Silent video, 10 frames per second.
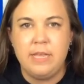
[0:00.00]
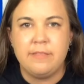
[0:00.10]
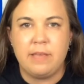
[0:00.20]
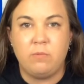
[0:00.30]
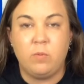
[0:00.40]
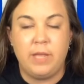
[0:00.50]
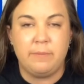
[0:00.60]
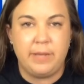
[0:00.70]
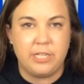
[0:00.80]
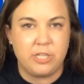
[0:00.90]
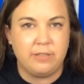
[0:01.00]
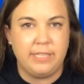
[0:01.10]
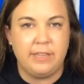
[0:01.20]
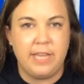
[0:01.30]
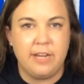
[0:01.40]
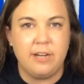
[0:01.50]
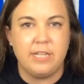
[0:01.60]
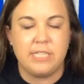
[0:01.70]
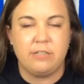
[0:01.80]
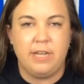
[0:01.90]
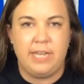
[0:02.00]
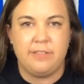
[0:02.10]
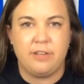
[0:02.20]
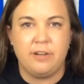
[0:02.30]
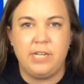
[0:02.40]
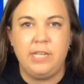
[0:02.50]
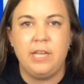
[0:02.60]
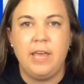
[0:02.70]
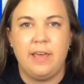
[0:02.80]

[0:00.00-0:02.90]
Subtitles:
They will wait patiently there until 8:30,